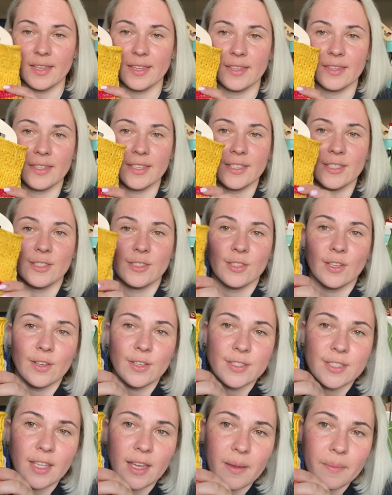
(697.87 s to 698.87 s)
these
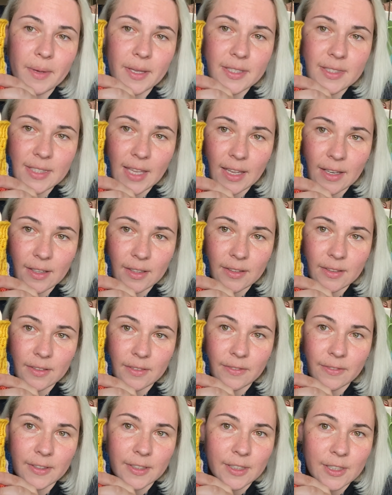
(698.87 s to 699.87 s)
socks are my second
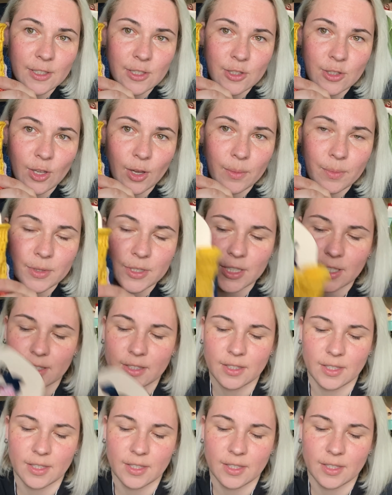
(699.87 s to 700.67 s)
finished object.